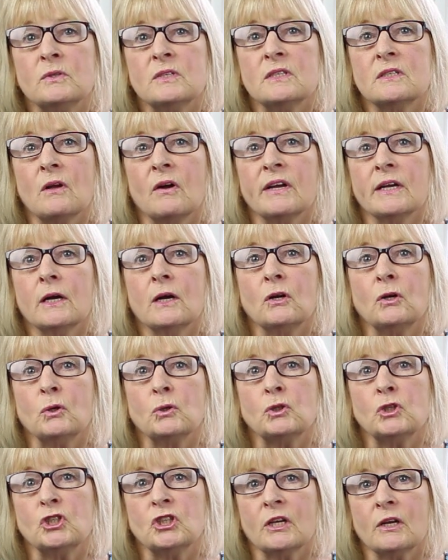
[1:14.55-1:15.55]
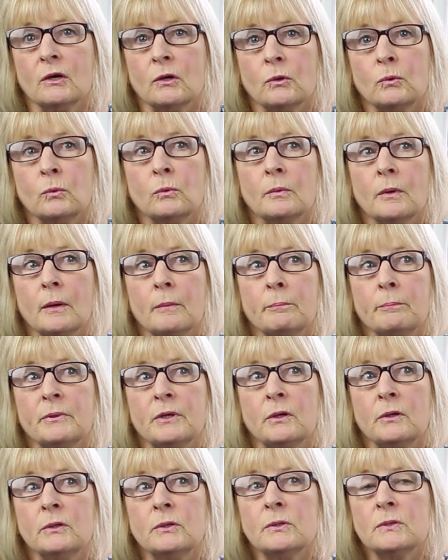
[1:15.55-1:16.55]
psychological
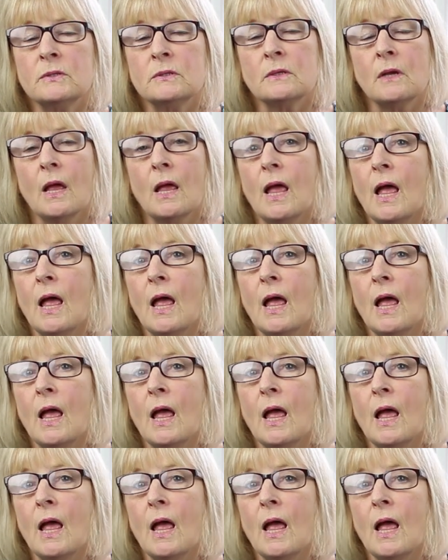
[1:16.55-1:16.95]
abuse.